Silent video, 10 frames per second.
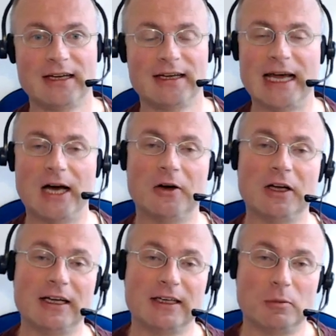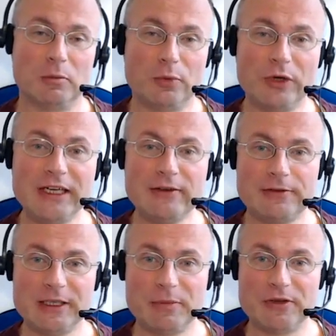Now,
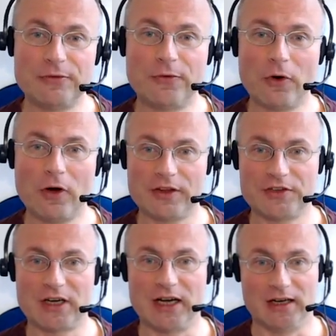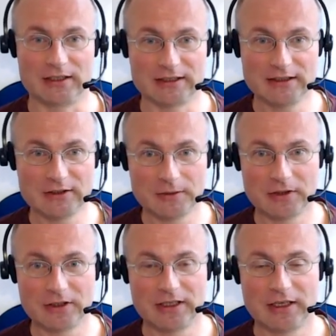briefly before the target,
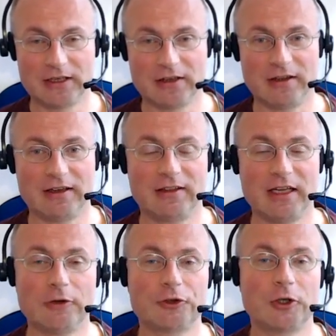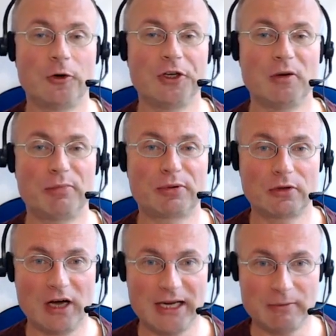they have shown a
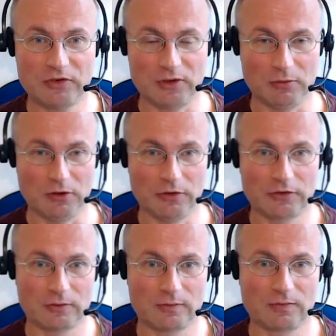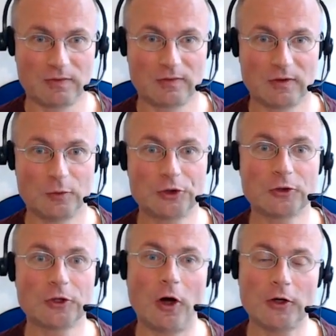prime stimulus, which
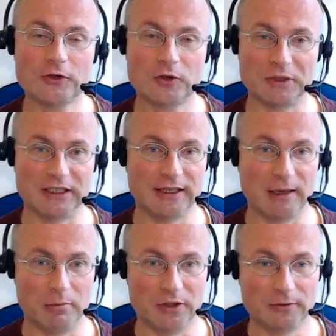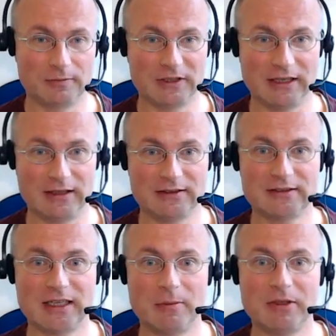could also be a number. In this
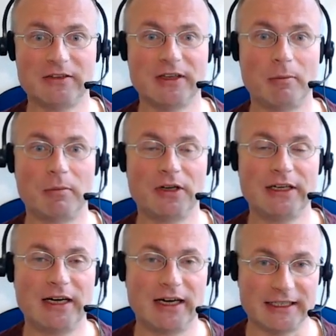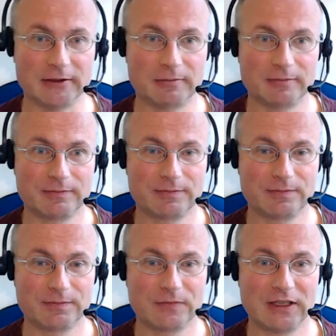example, it's number 9.
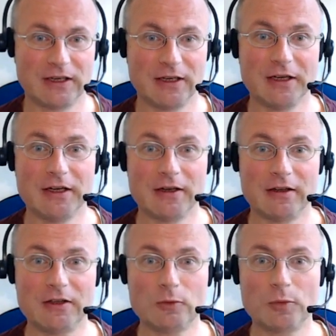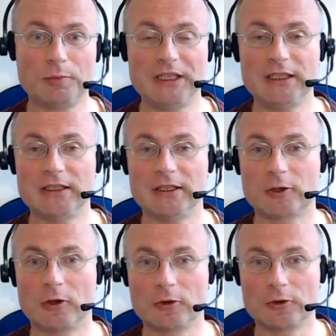This would be a
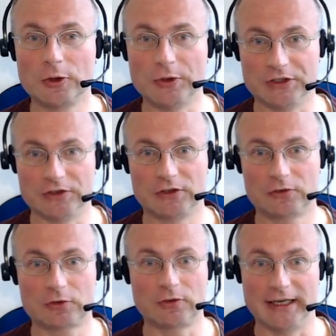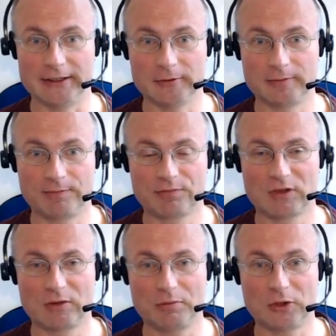congruent trial,
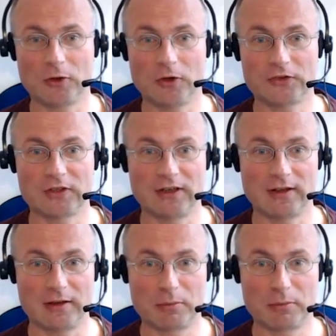because the